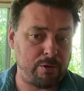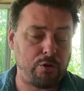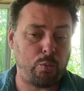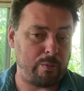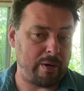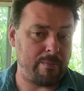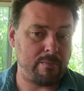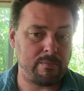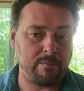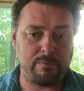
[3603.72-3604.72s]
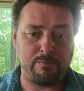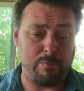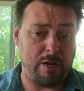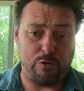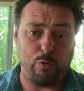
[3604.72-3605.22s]
build the one
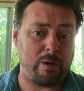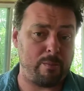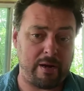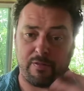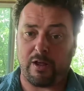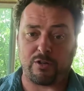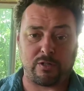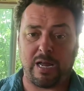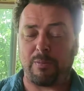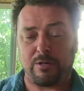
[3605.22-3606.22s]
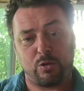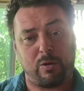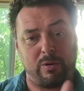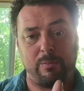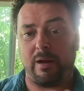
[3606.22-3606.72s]
if you want to make 1,000 copies of the
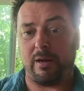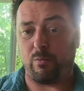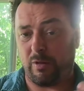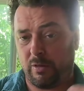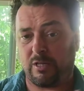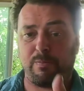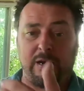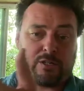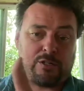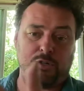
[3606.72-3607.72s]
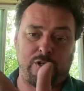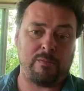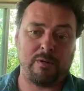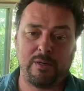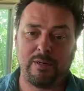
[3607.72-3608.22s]
one we made, the specs, you
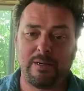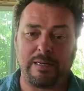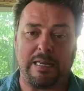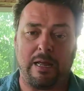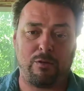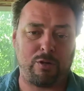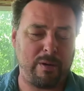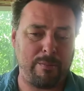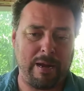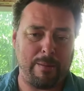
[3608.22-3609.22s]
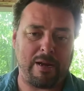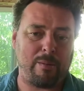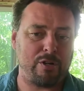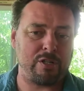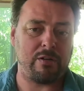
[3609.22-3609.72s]
can download them and make
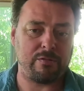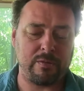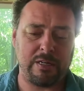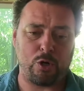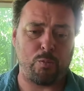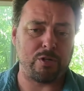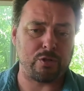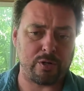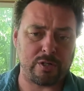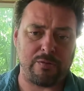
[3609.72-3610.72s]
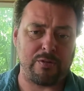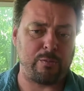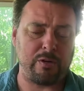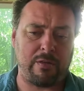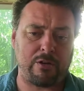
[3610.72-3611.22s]
them yourself. It's open source. Everything
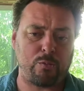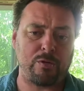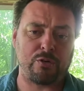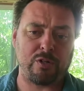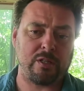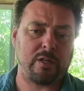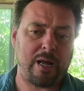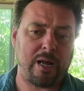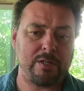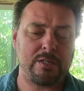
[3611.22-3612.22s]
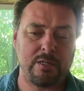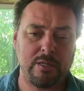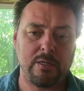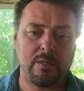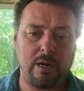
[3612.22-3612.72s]
we've done is open source in the commons.
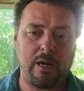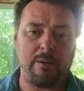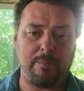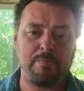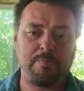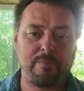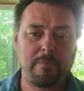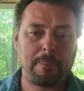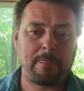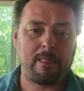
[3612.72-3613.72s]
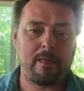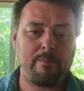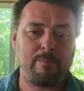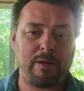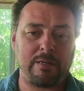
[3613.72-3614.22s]

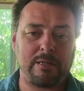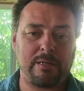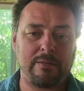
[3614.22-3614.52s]
But